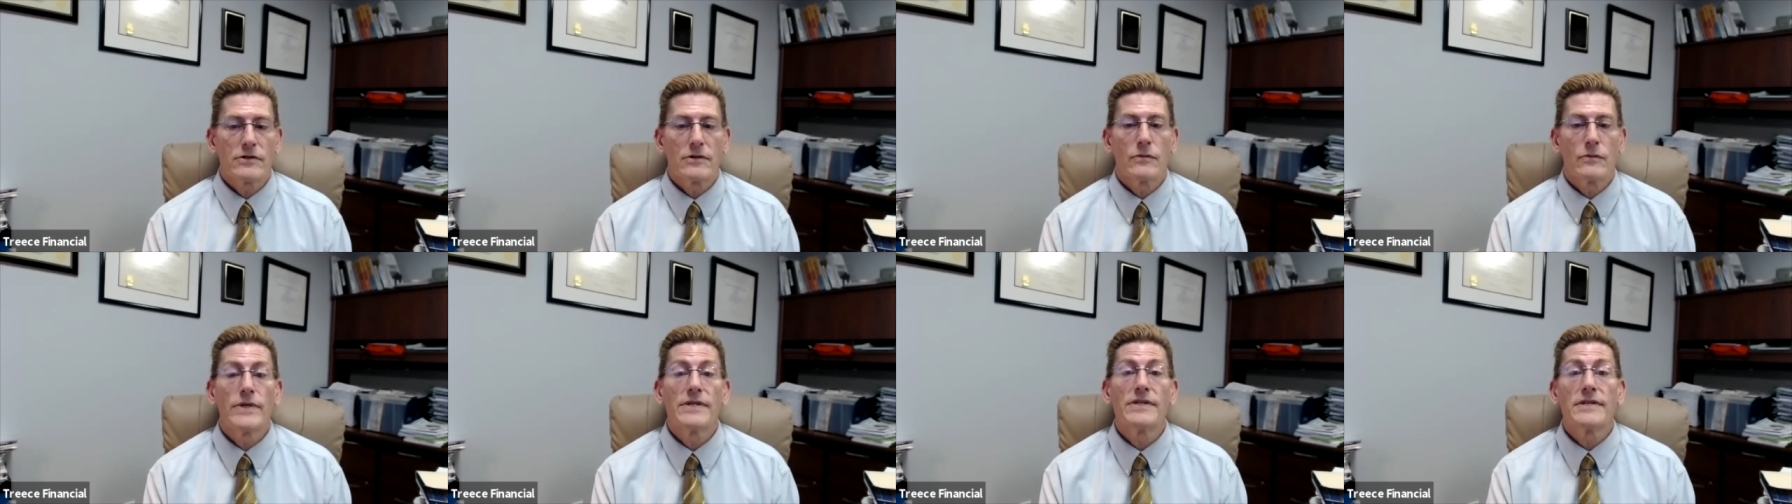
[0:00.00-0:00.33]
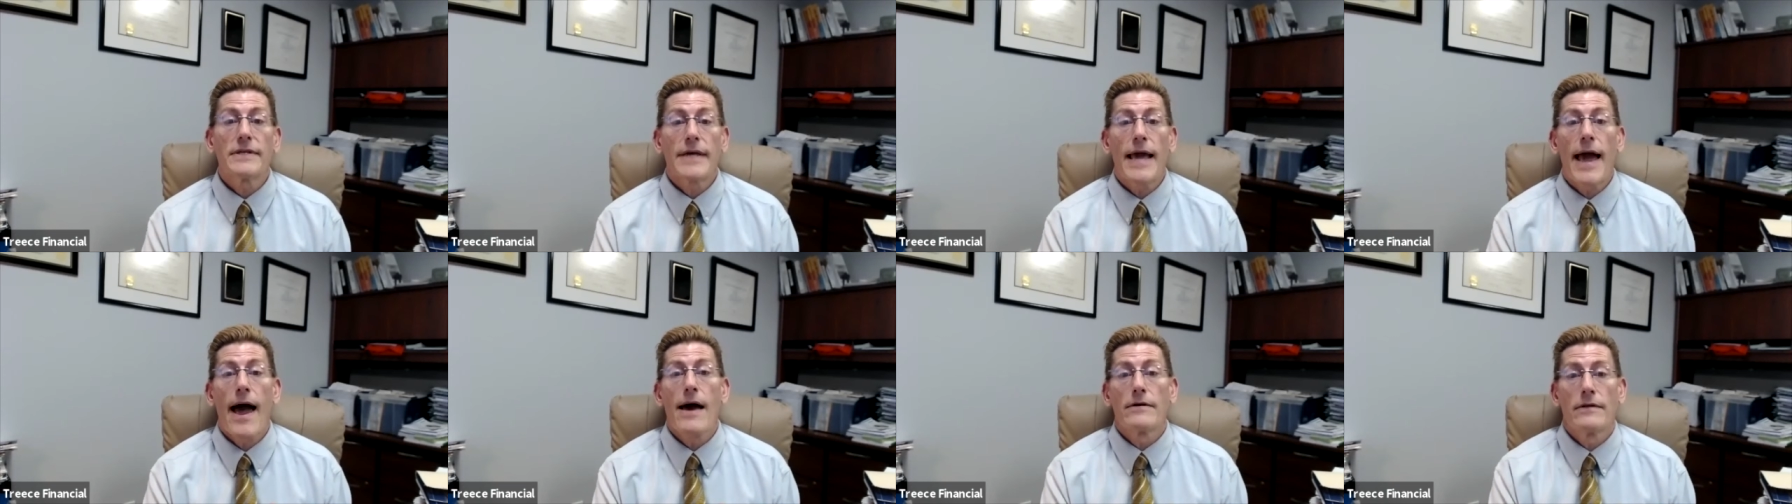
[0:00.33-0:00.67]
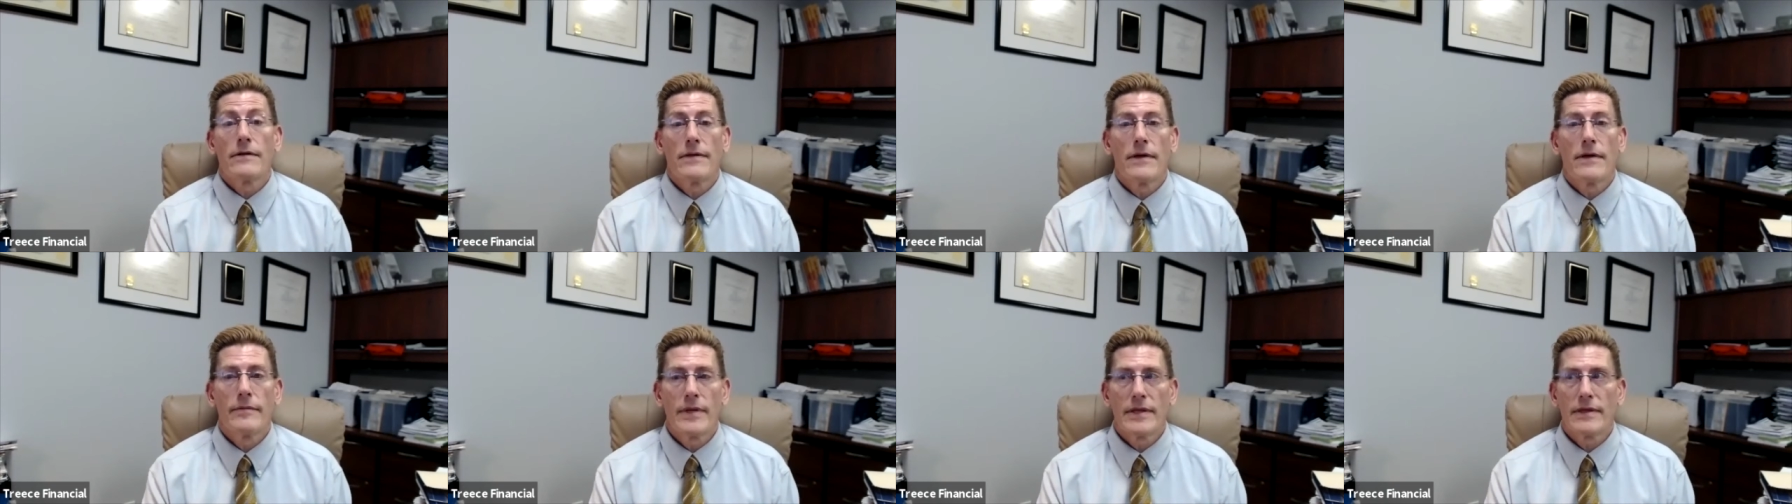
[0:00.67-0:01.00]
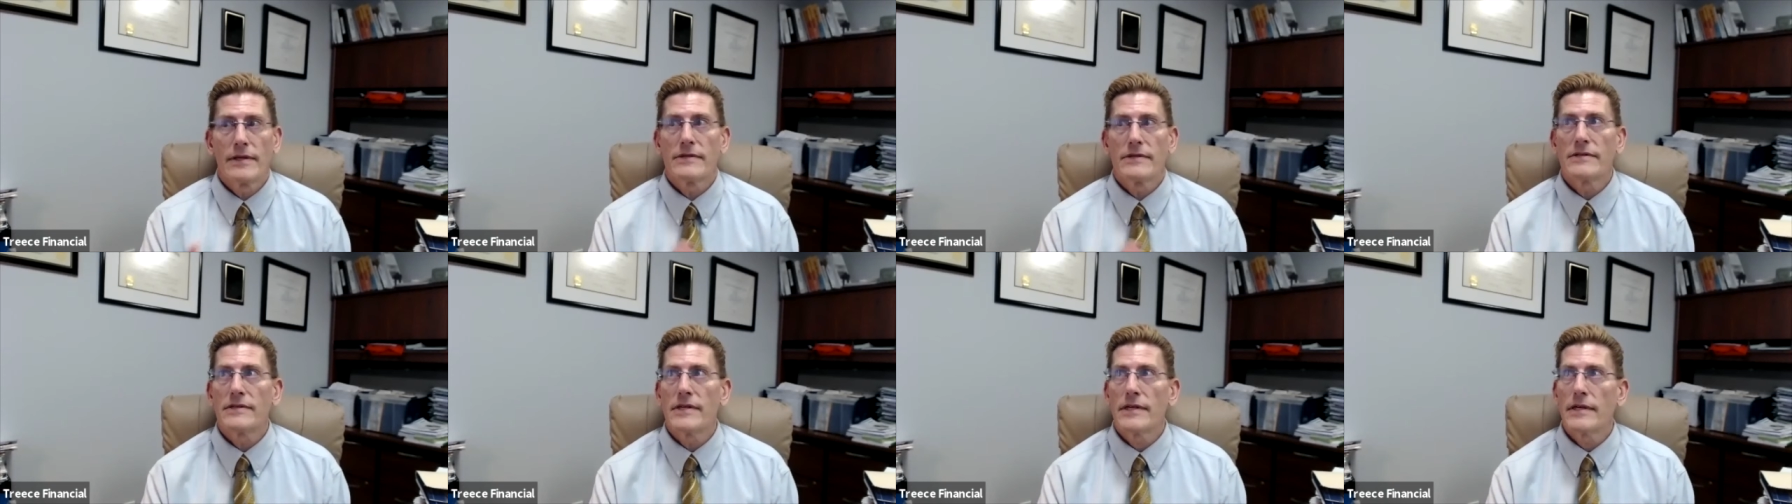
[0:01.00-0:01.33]
and we scattered them at
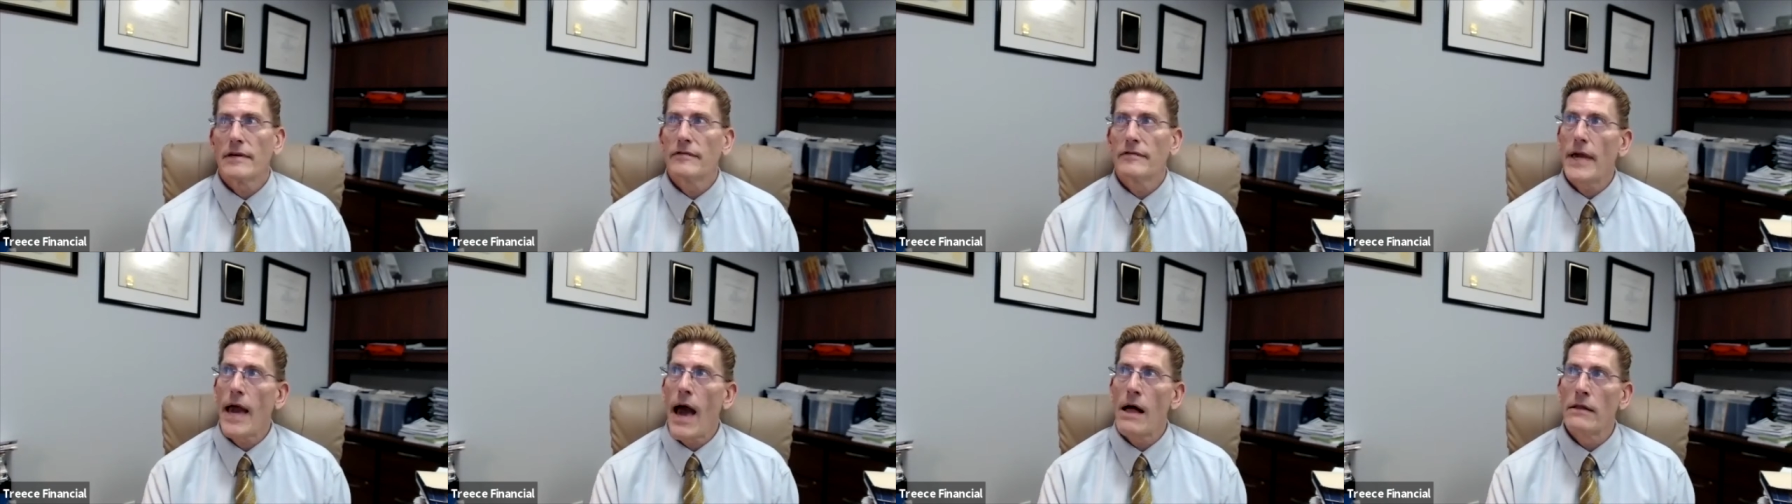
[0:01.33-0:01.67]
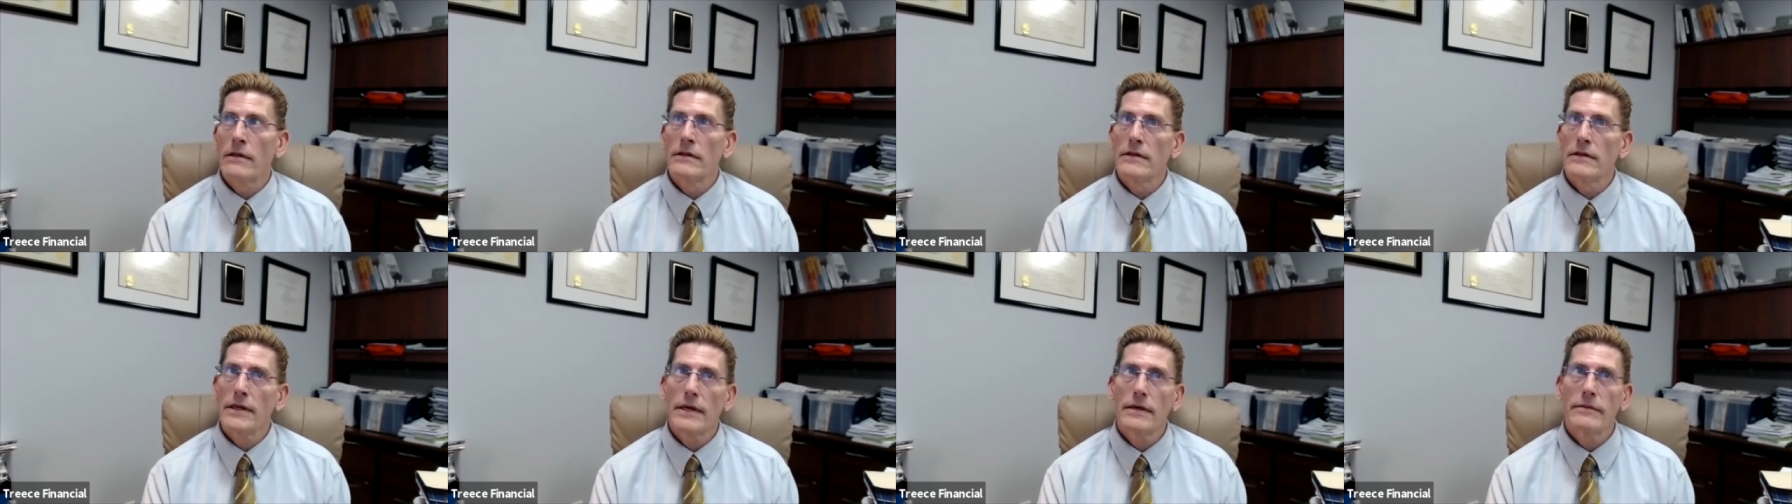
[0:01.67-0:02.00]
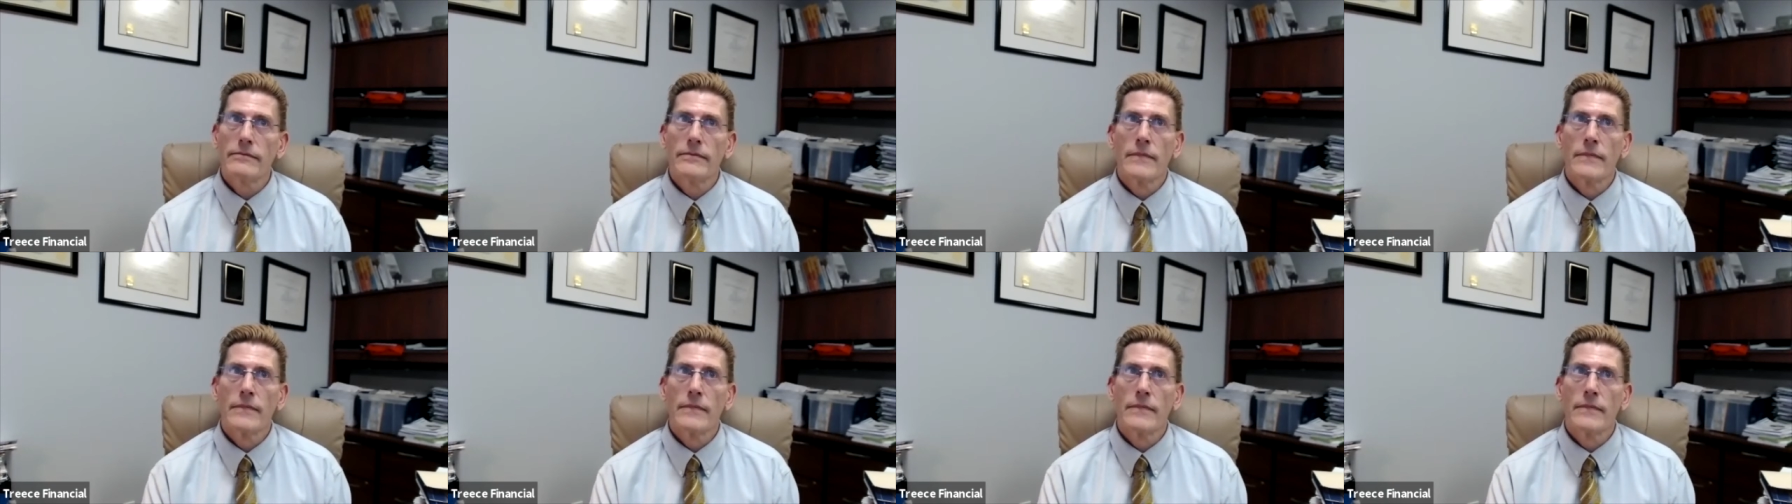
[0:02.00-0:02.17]
the Sea of Galilee.